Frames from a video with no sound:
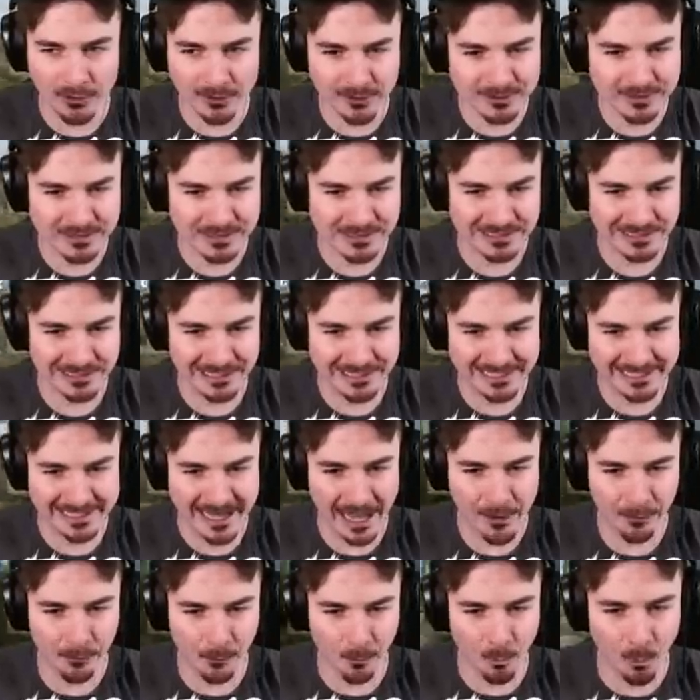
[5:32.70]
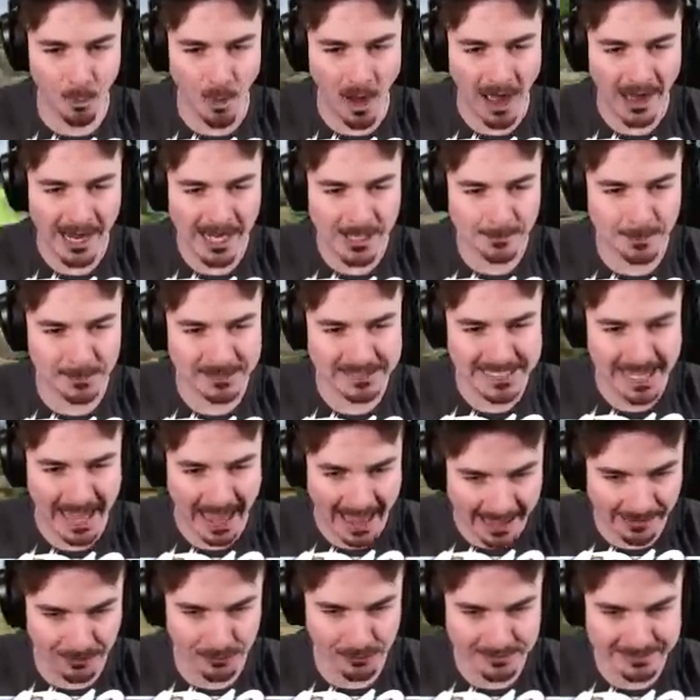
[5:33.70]
Dark slid it out wide, but he
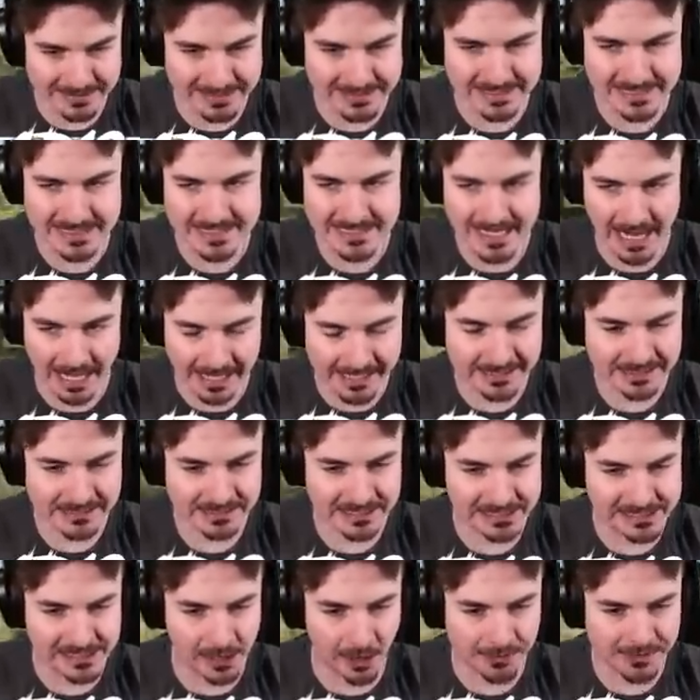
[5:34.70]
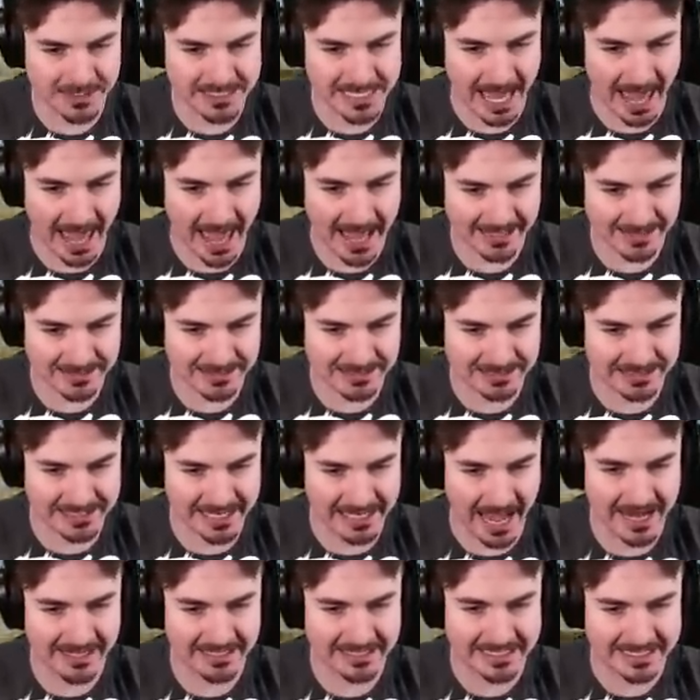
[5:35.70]
held it nicely on the
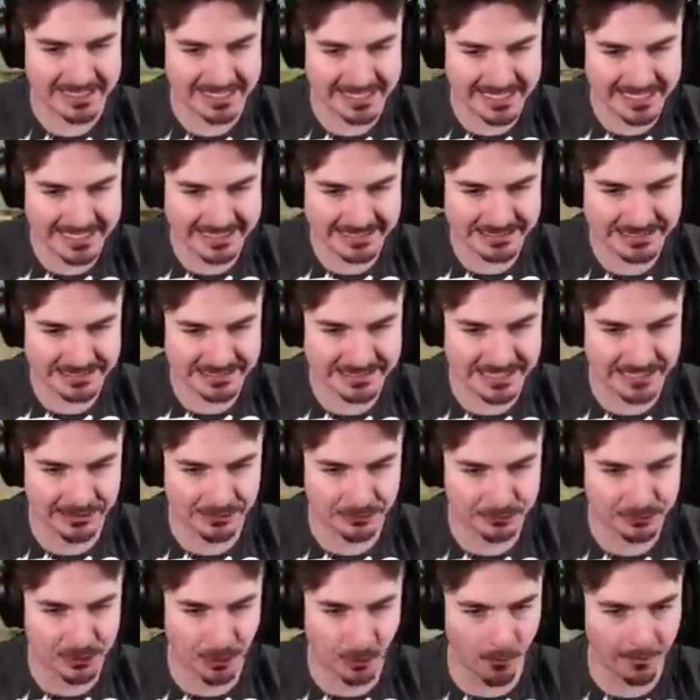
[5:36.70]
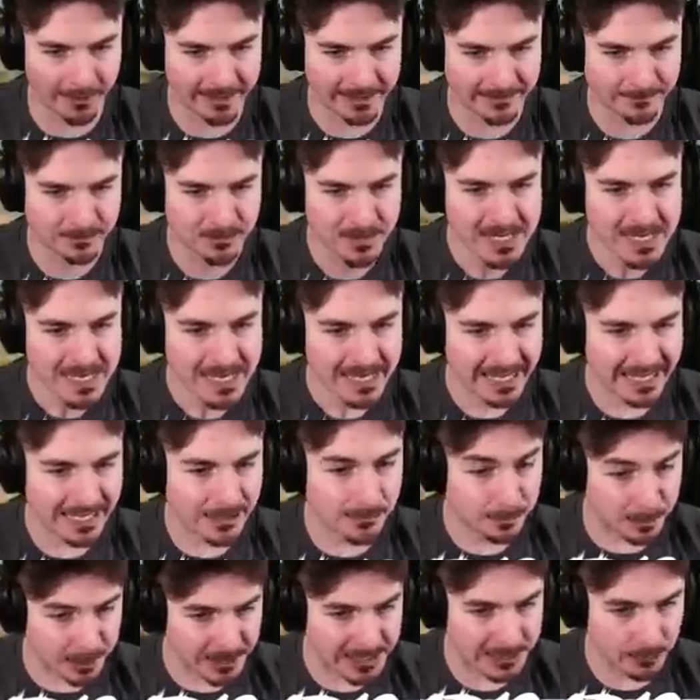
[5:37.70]
exit, and he's still going
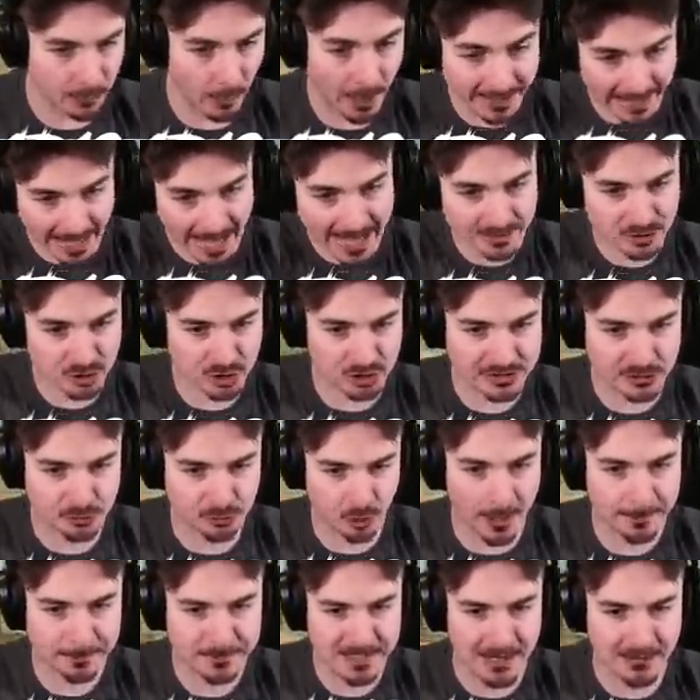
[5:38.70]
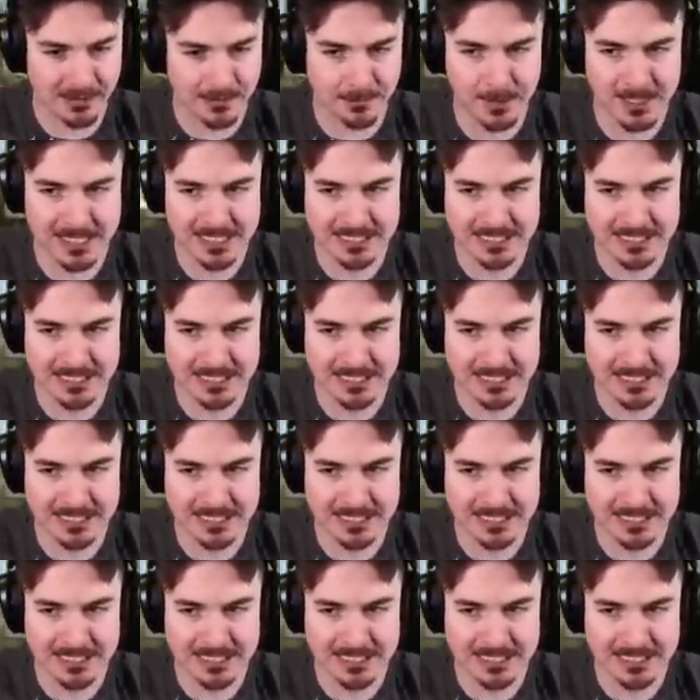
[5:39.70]
in P1. Actually drops down to